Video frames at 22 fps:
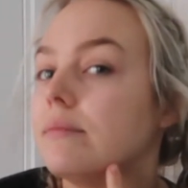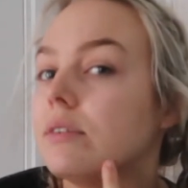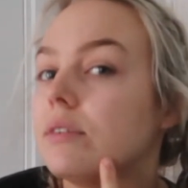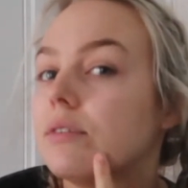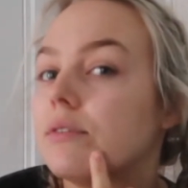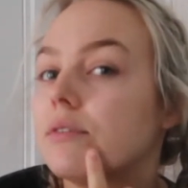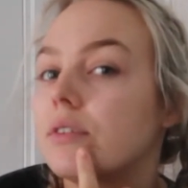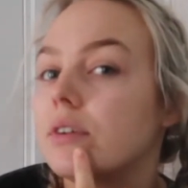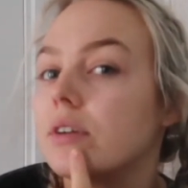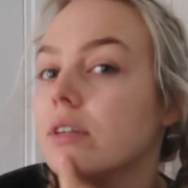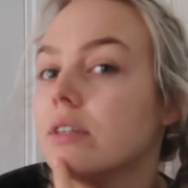I
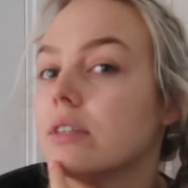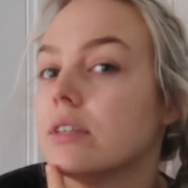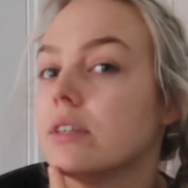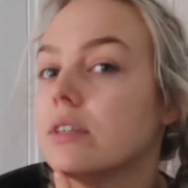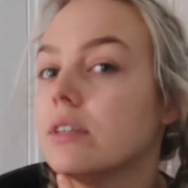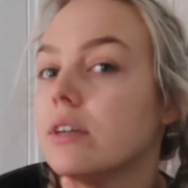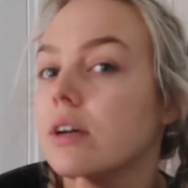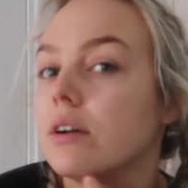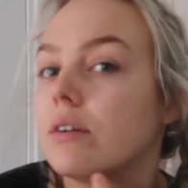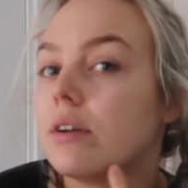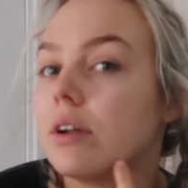don't know if you guys can
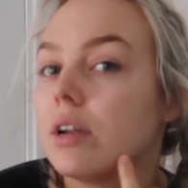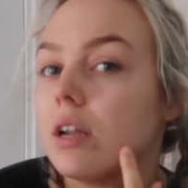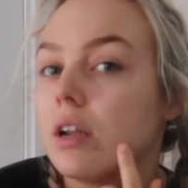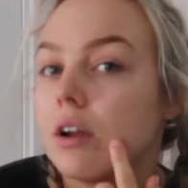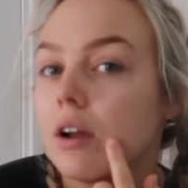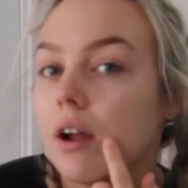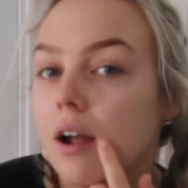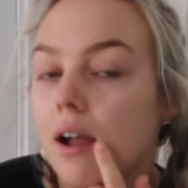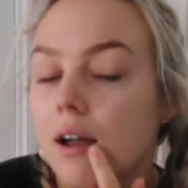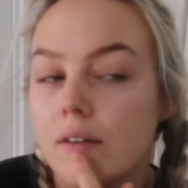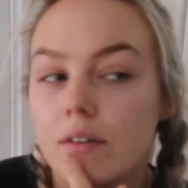tell right
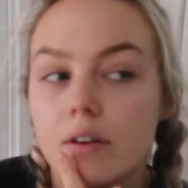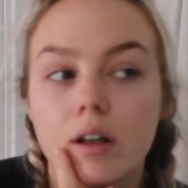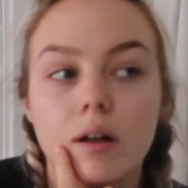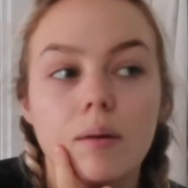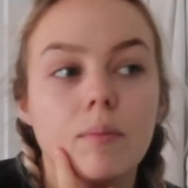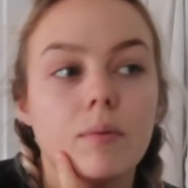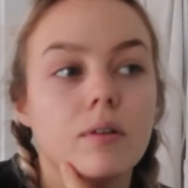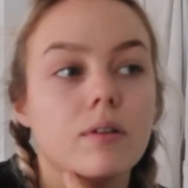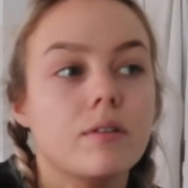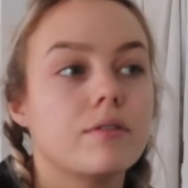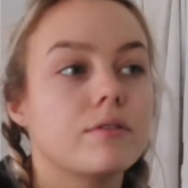here. I have a
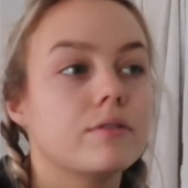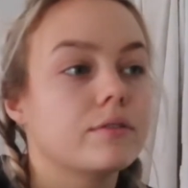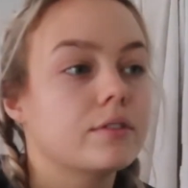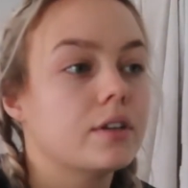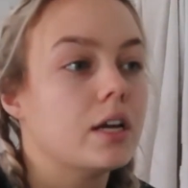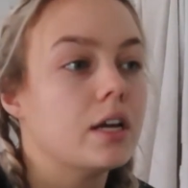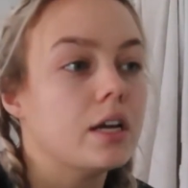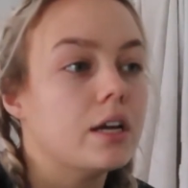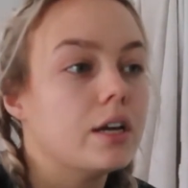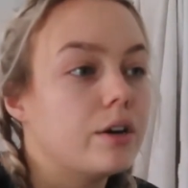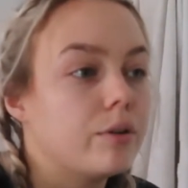couple of
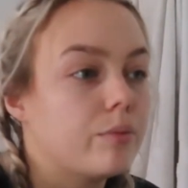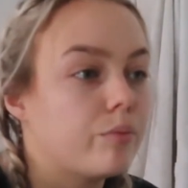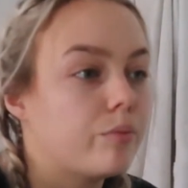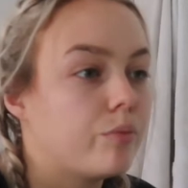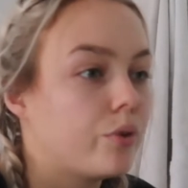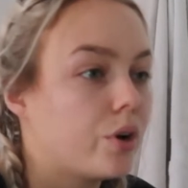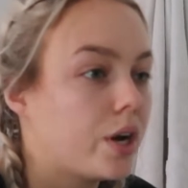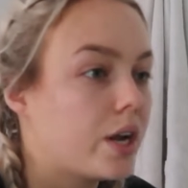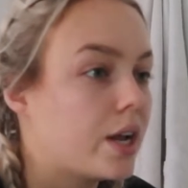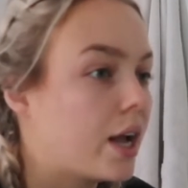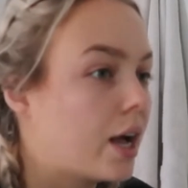
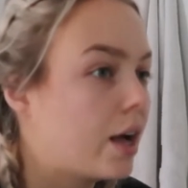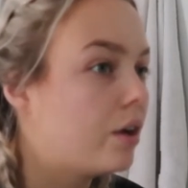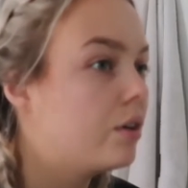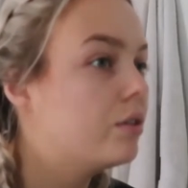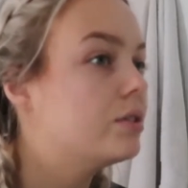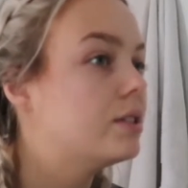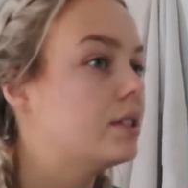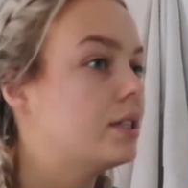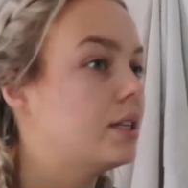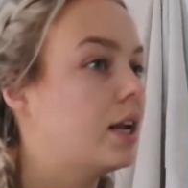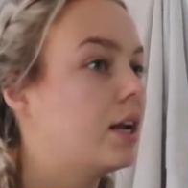
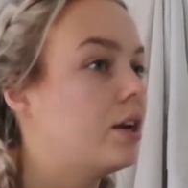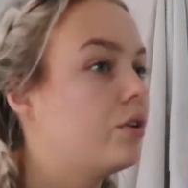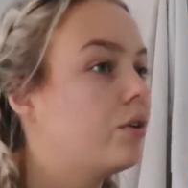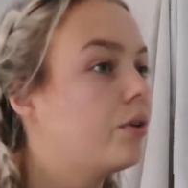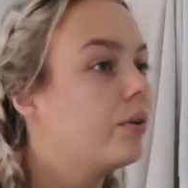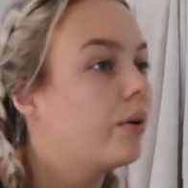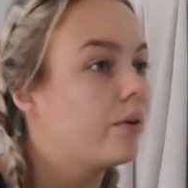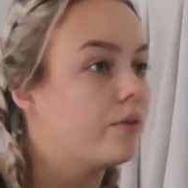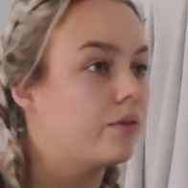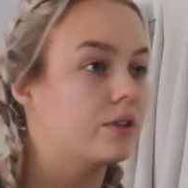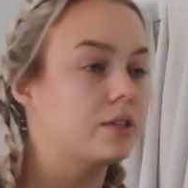breakouts and I don't
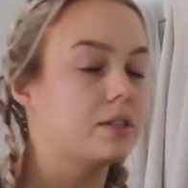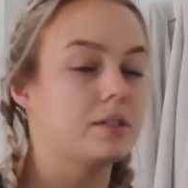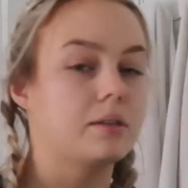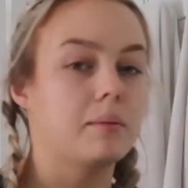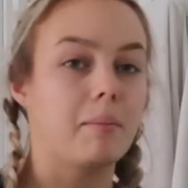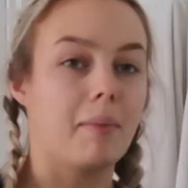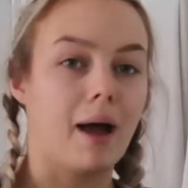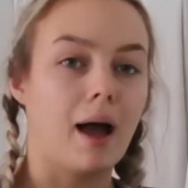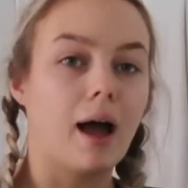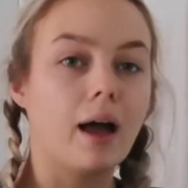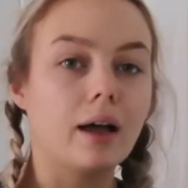know if it's the
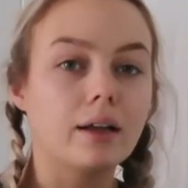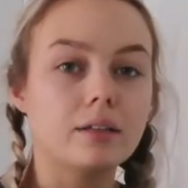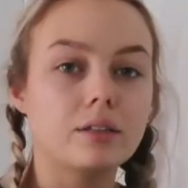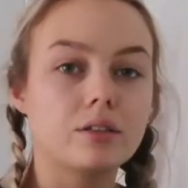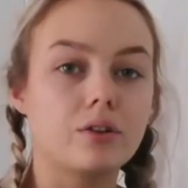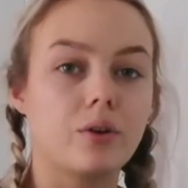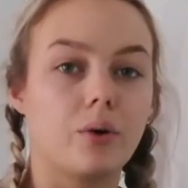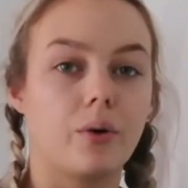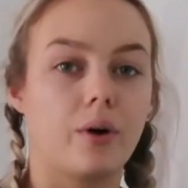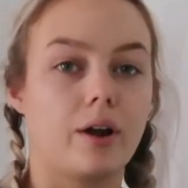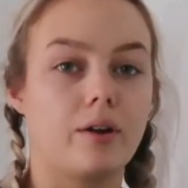
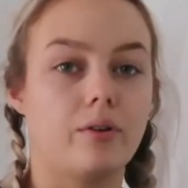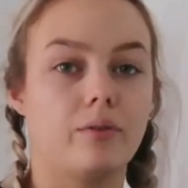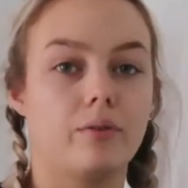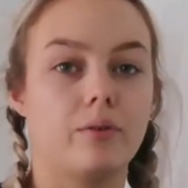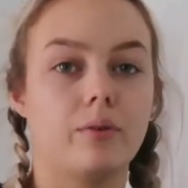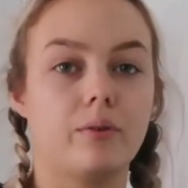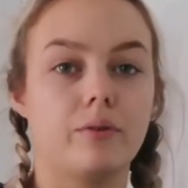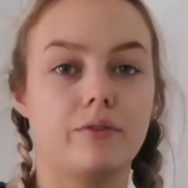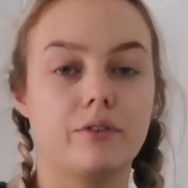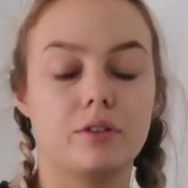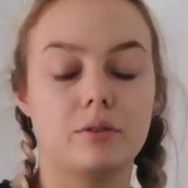mask or I don't
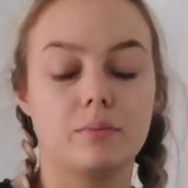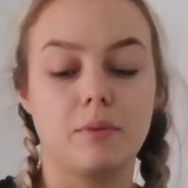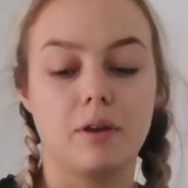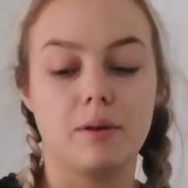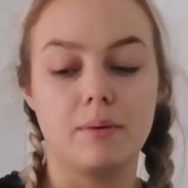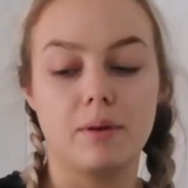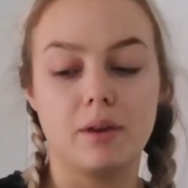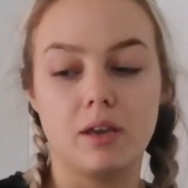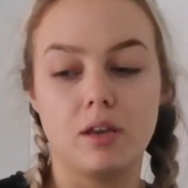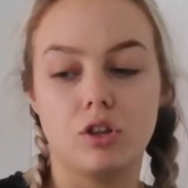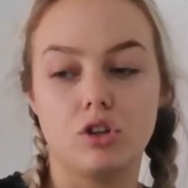know if it's
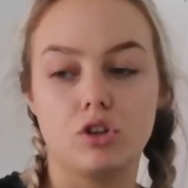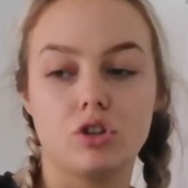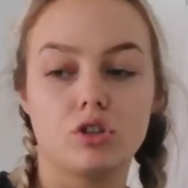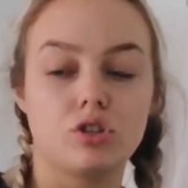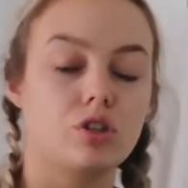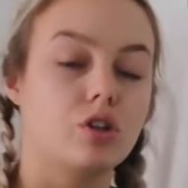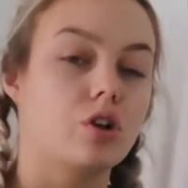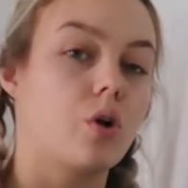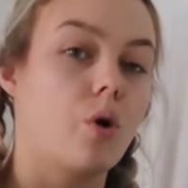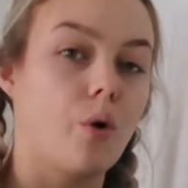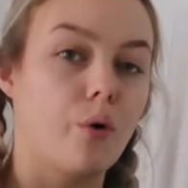maybe
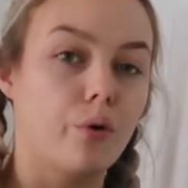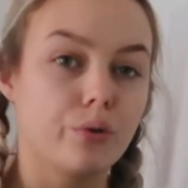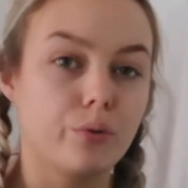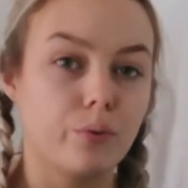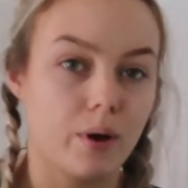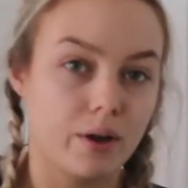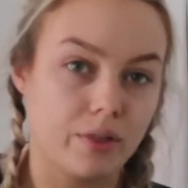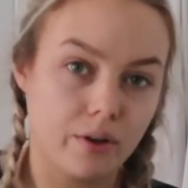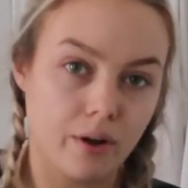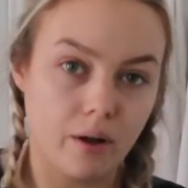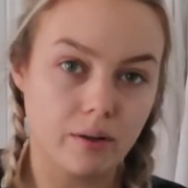just the cold
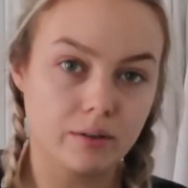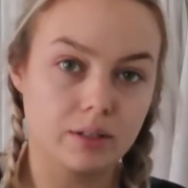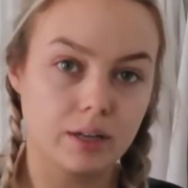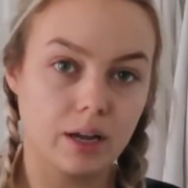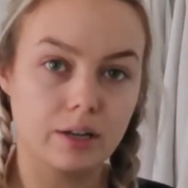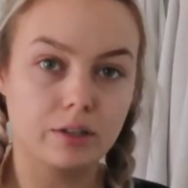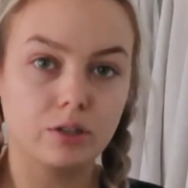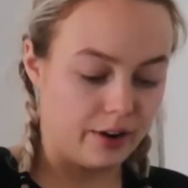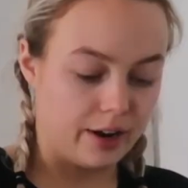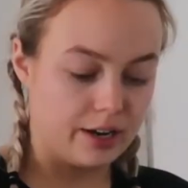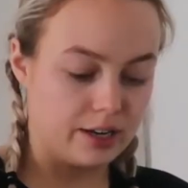weather
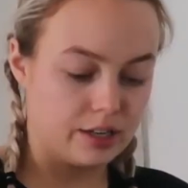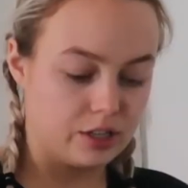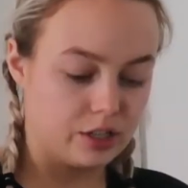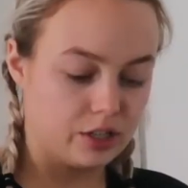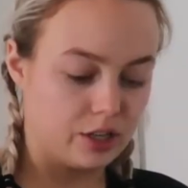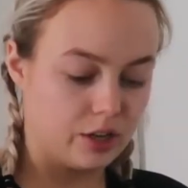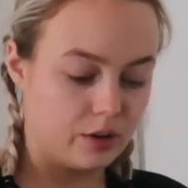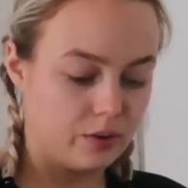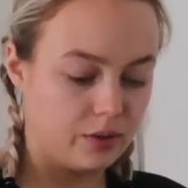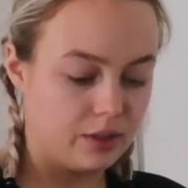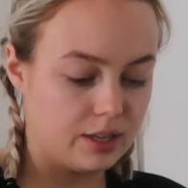outside. Alright,
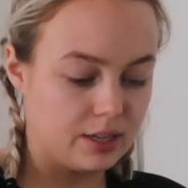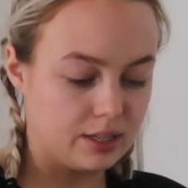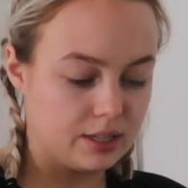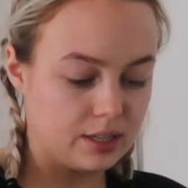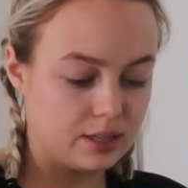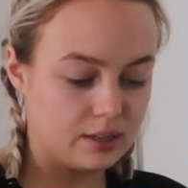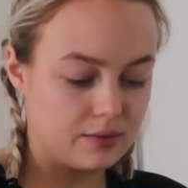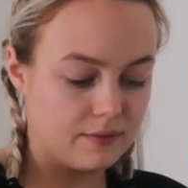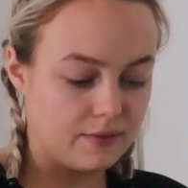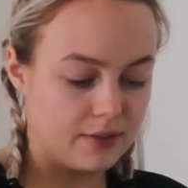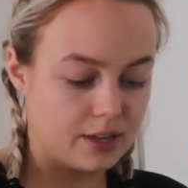so this
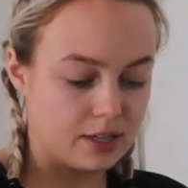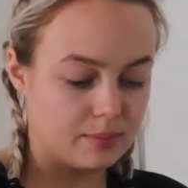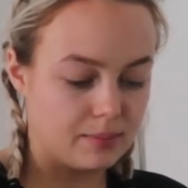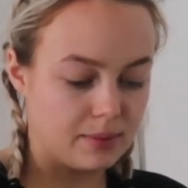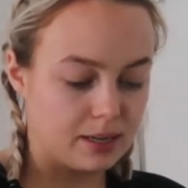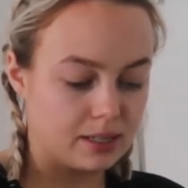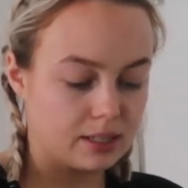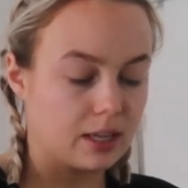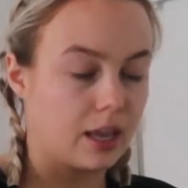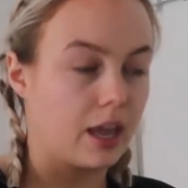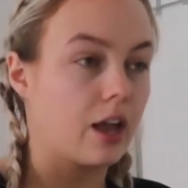is a face
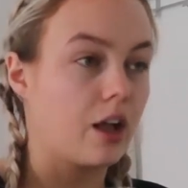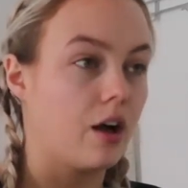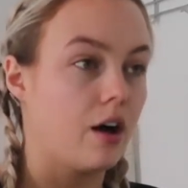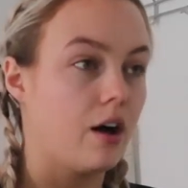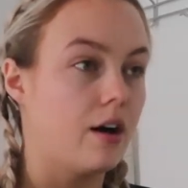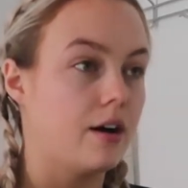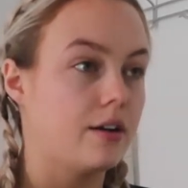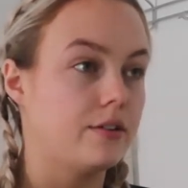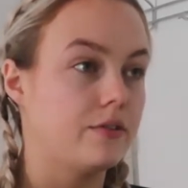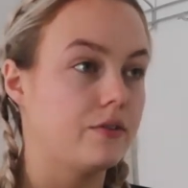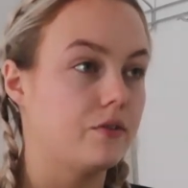mask I
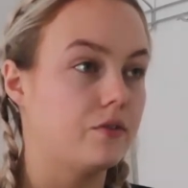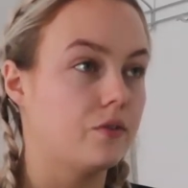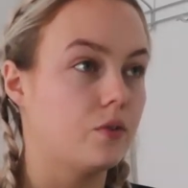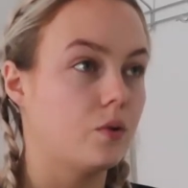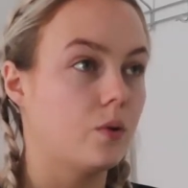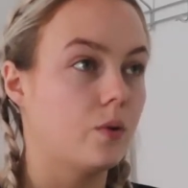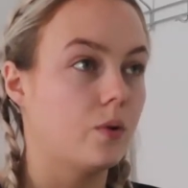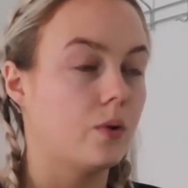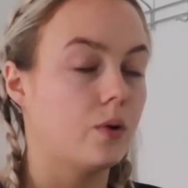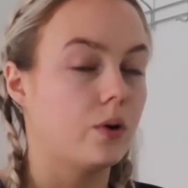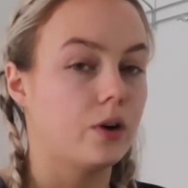got
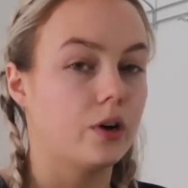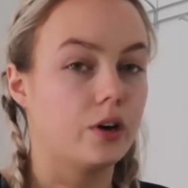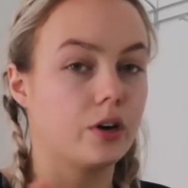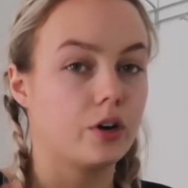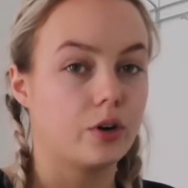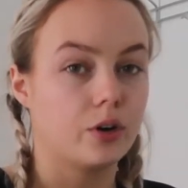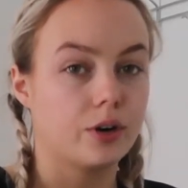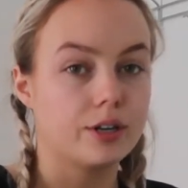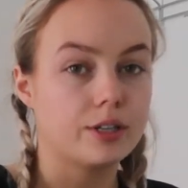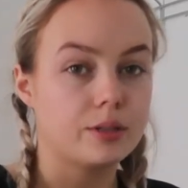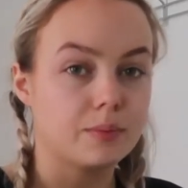for
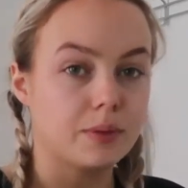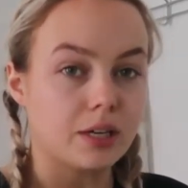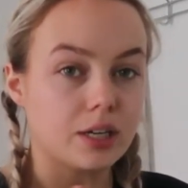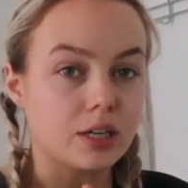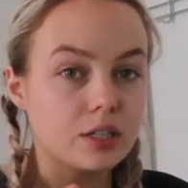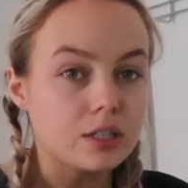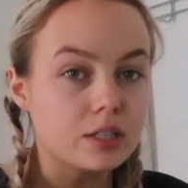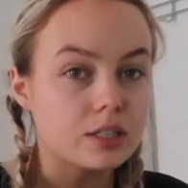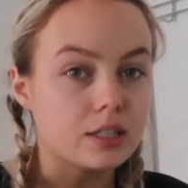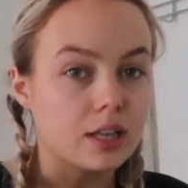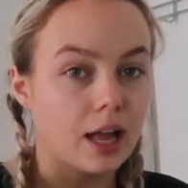
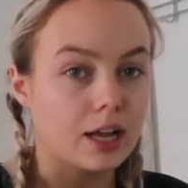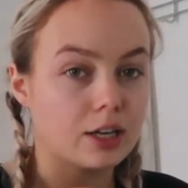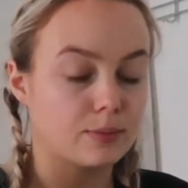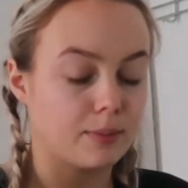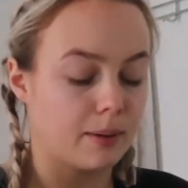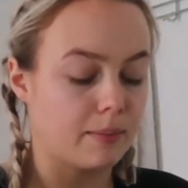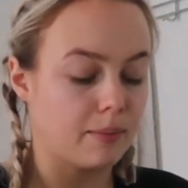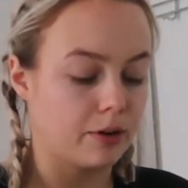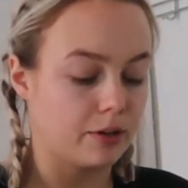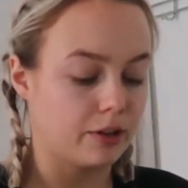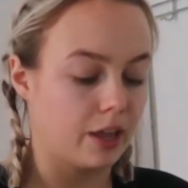Christmas slash
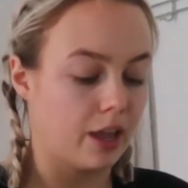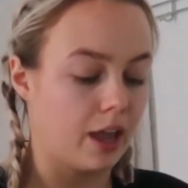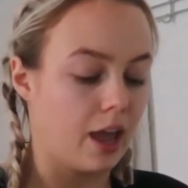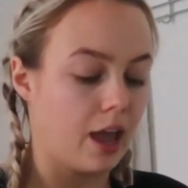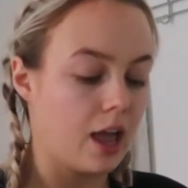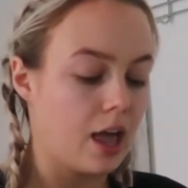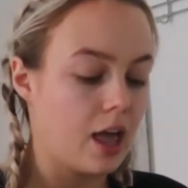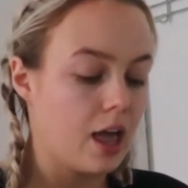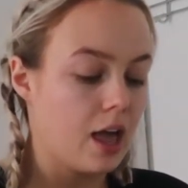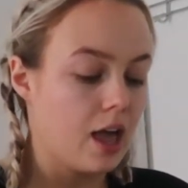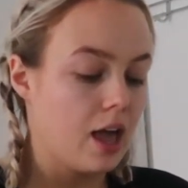my
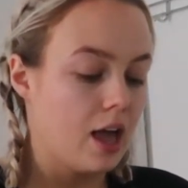birthday.